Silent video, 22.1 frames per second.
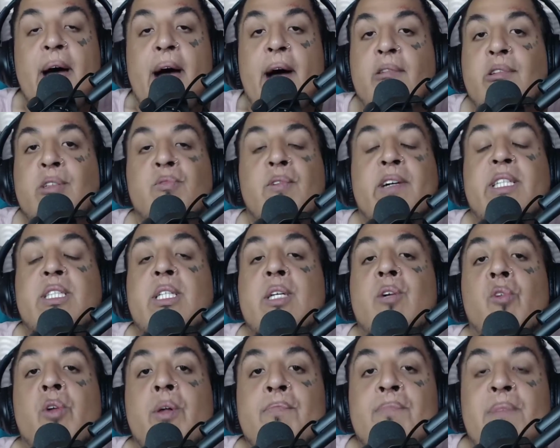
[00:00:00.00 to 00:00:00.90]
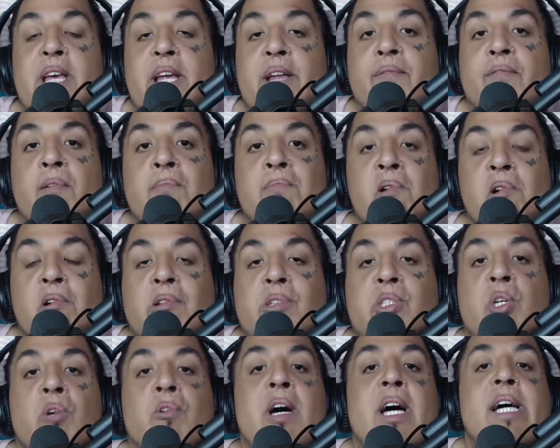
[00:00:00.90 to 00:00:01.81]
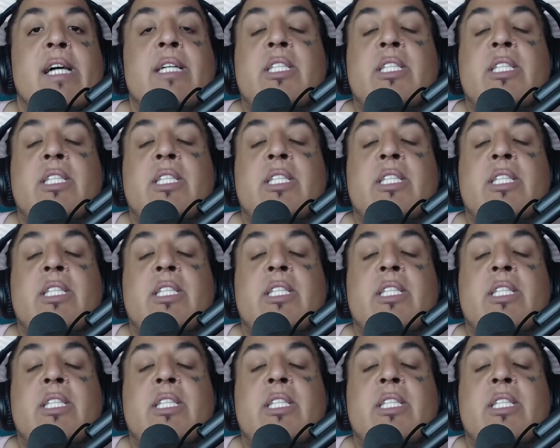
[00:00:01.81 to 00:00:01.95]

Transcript: powers? What is it going to mean for Boruto?